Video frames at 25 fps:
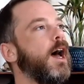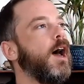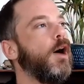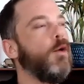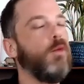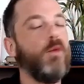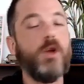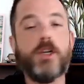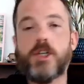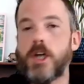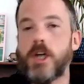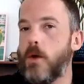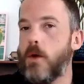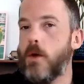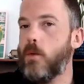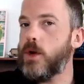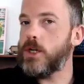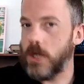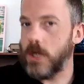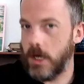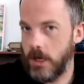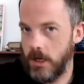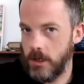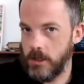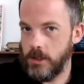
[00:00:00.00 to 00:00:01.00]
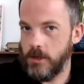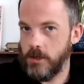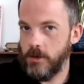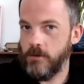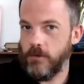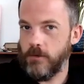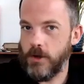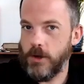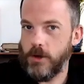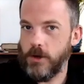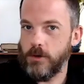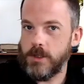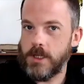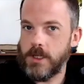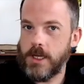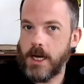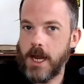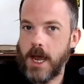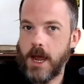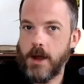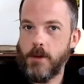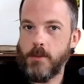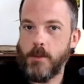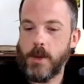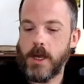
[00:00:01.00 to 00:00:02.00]
which I wish I could do for you
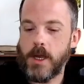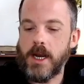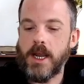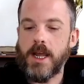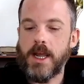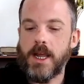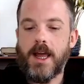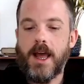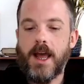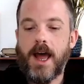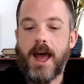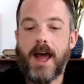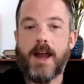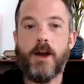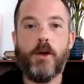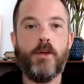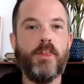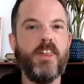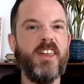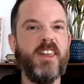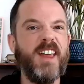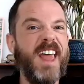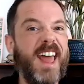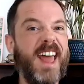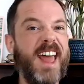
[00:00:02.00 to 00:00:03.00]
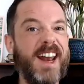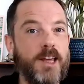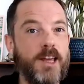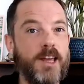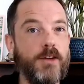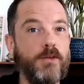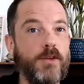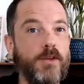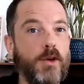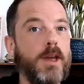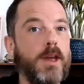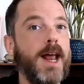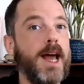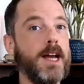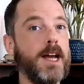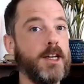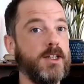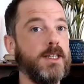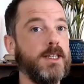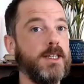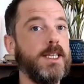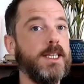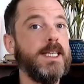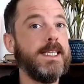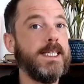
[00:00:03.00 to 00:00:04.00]
today, but I don't think any of you could
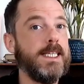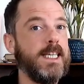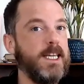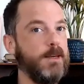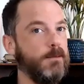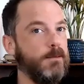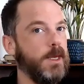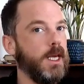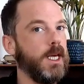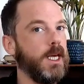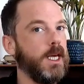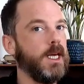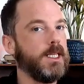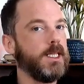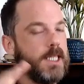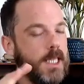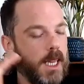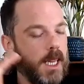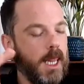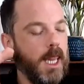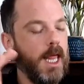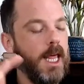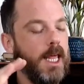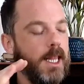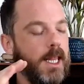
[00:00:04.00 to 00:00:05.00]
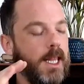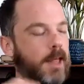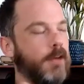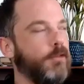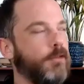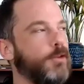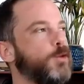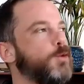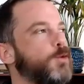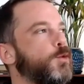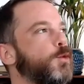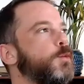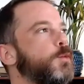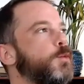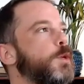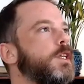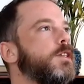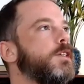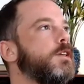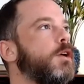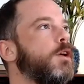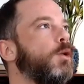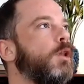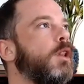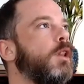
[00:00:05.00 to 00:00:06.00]
actually see me because the light levels would be
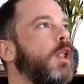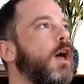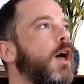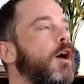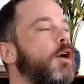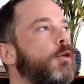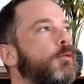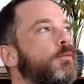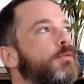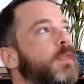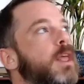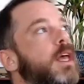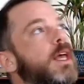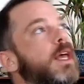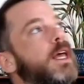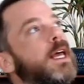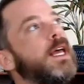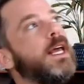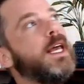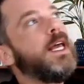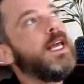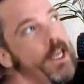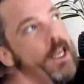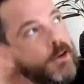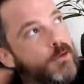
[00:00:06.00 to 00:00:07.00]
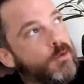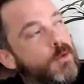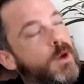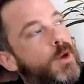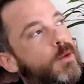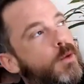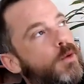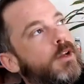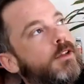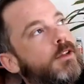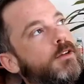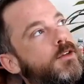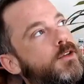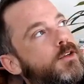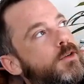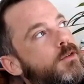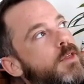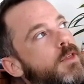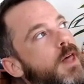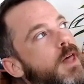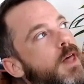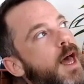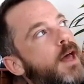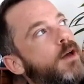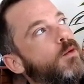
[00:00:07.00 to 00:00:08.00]
so low. If we were to do
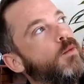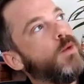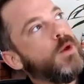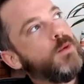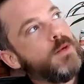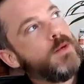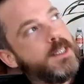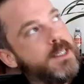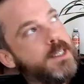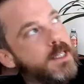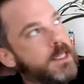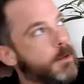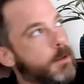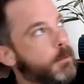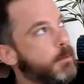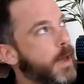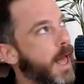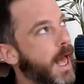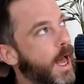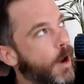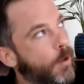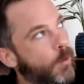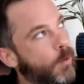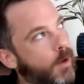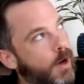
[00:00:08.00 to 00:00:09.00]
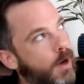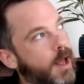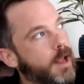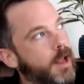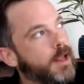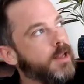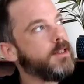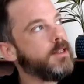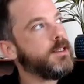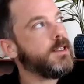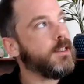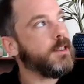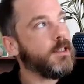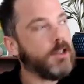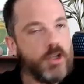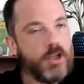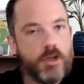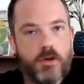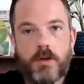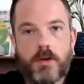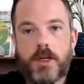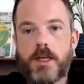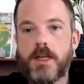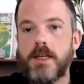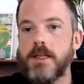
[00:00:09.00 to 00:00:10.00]
that, we would see the power lines and the
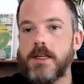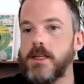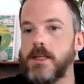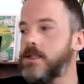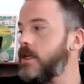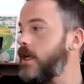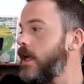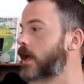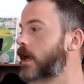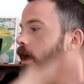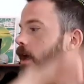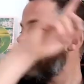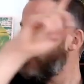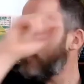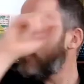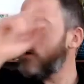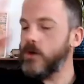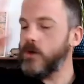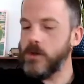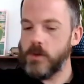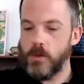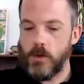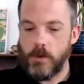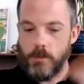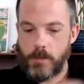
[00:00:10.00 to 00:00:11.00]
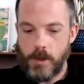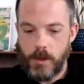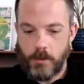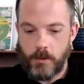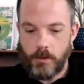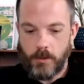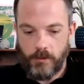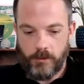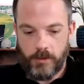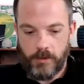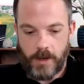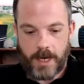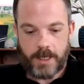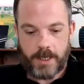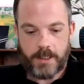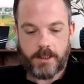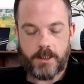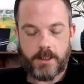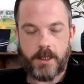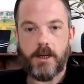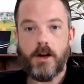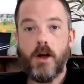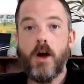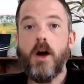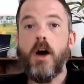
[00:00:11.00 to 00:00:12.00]
trees. Those would be
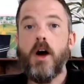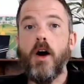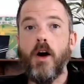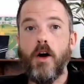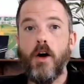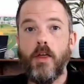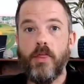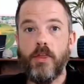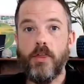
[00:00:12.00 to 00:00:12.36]
reflected on the